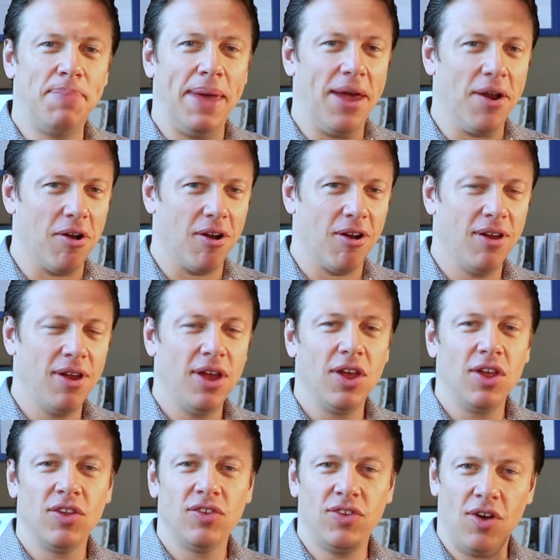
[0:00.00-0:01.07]
better.
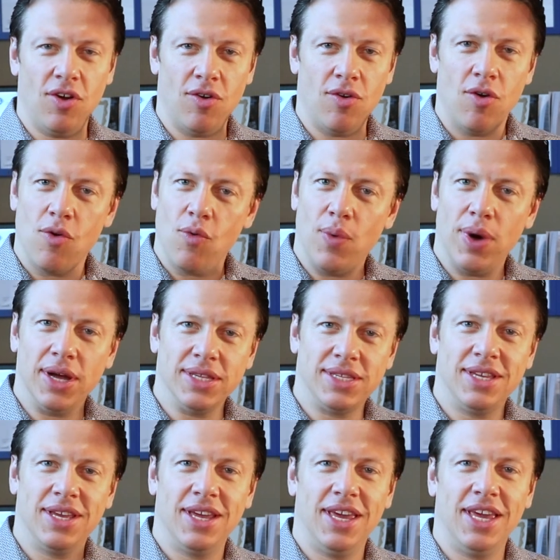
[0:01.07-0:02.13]
So
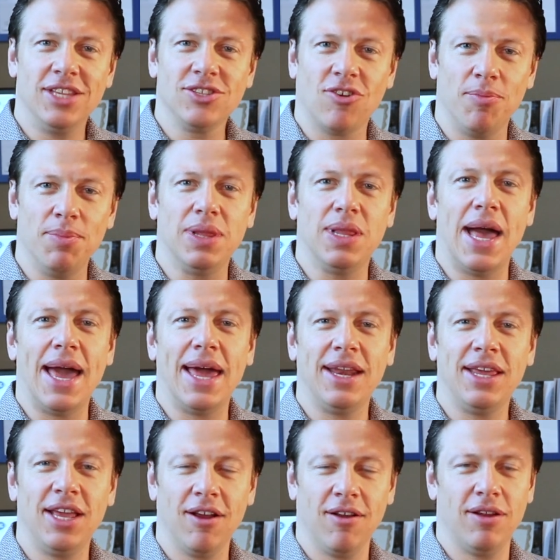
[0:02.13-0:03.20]
what Inter Milan
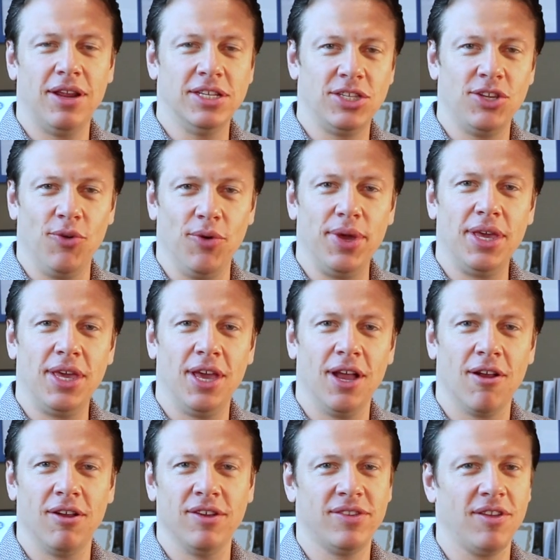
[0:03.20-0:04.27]
here is doing
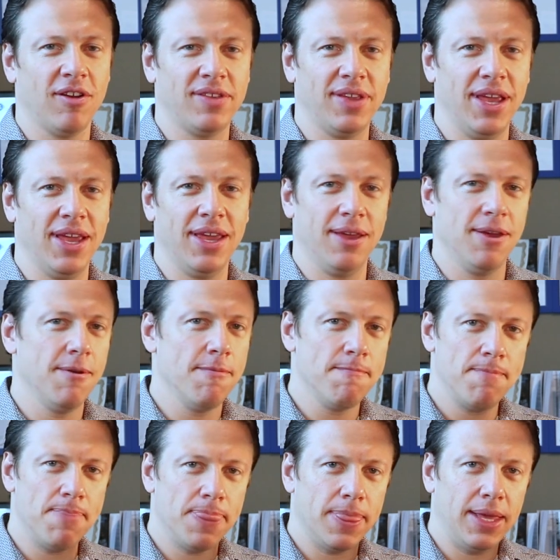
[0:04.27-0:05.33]
here is they're saying,
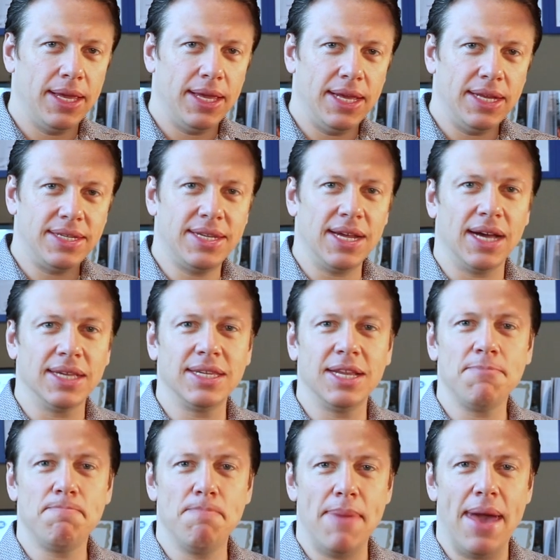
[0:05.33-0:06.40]
it
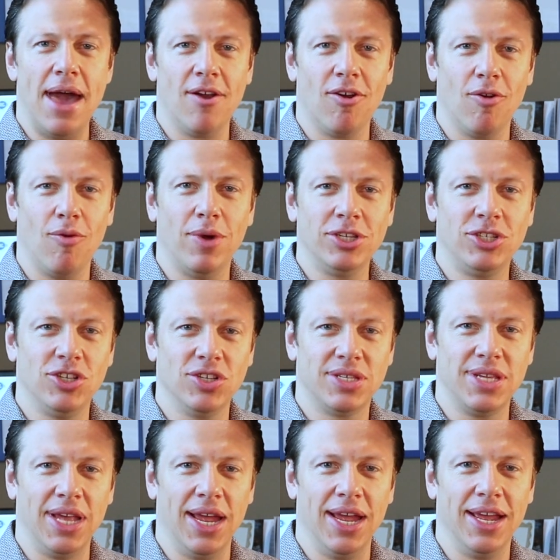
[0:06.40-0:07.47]
doesn't matter what you
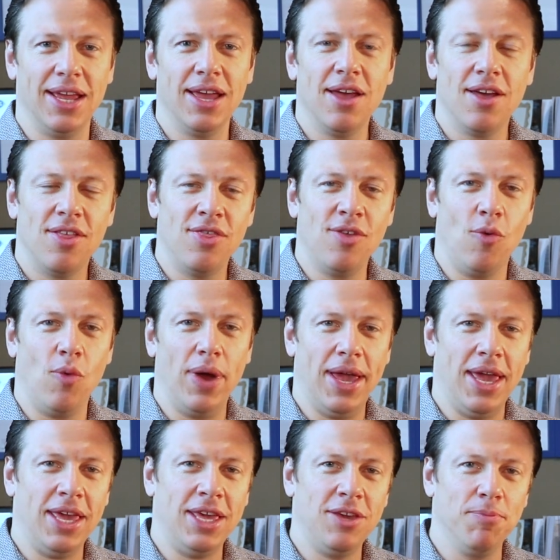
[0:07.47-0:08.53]
say, the
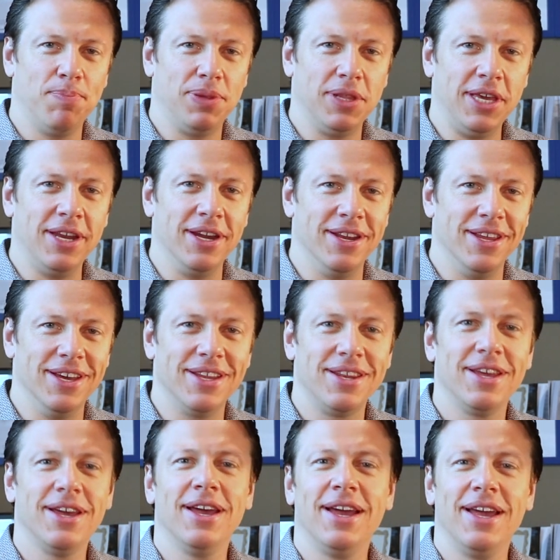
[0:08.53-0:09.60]
way you pleaded
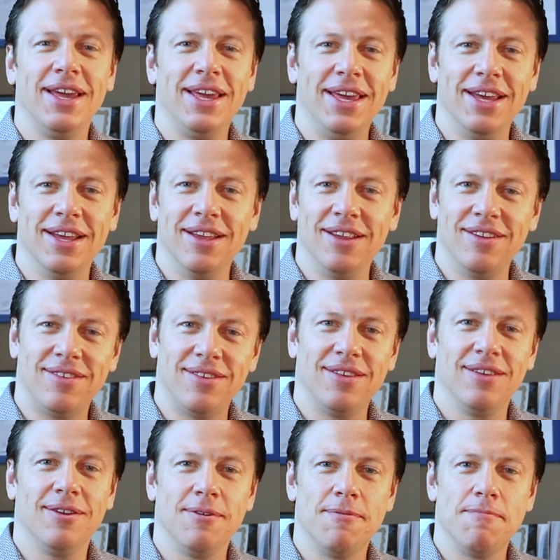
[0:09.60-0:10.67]
it is